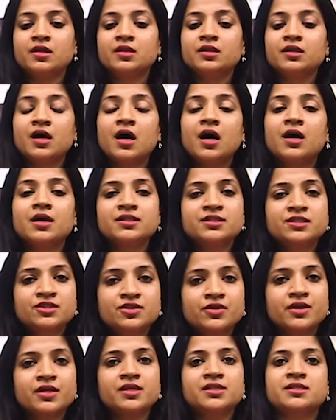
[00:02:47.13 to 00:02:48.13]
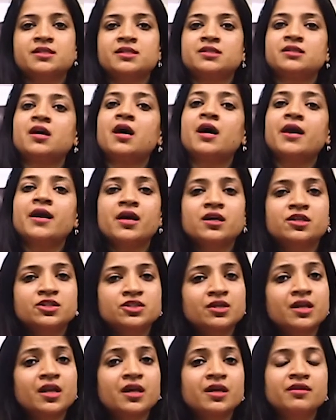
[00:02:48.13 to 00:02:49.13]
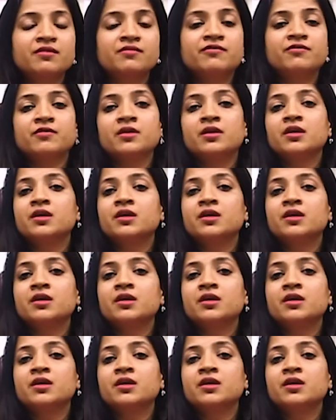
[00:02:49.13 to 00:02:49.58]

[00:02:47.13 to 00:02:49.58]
the high stress, high action life